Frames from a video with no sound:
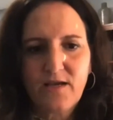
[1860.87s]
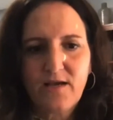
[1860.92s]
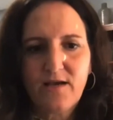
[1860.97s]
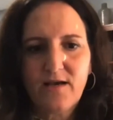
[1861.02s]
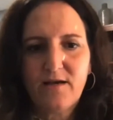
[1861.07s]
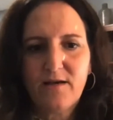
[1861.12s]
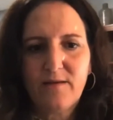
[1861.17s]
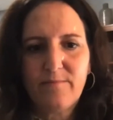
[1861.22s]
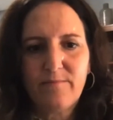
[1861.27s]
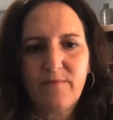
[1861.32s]

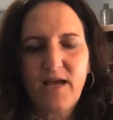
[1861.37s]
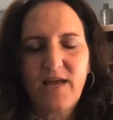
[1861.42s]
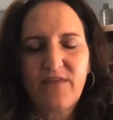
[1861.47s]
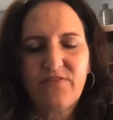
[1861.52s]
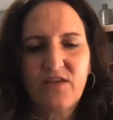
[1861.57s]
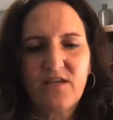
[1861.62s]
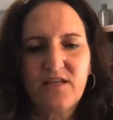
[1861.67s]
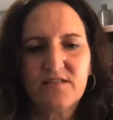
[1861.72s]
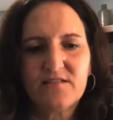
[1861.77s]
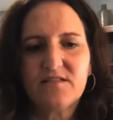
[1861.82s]
I
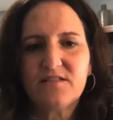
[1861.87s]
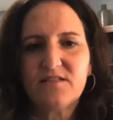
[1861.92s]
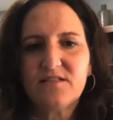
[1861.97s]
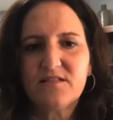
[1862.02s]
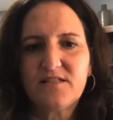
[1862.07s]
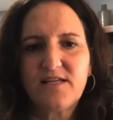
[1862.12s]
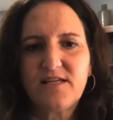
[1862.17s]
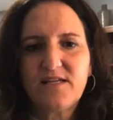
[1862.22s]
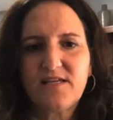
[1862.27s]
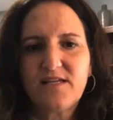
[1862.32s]
think it's a
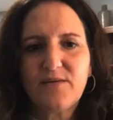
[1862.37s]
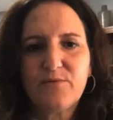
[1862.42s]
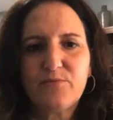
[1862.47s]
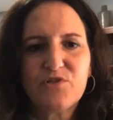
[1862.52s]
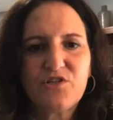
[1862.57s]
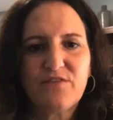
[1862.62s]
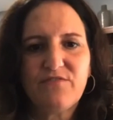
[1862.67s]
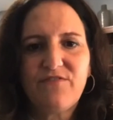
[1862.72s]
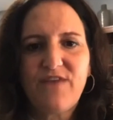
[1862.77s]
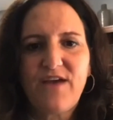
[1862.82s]

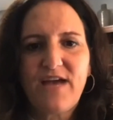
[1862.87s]
distinguishing